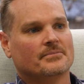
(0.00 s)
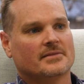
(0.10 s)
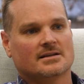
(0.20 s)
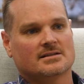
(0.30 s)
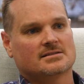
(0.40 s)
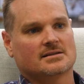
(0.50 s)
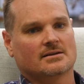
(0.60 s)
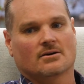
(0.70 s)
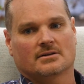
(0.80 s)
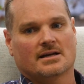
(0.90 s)
They just
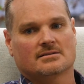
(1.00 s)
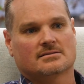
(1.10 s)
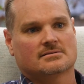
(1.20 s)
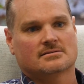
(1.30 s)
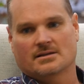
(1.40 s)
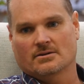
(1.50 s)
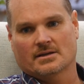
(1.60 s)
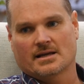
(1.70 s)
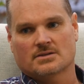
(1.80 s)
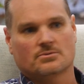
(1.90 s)
see, oh, Dad's sitting on
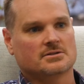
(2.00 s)
the couch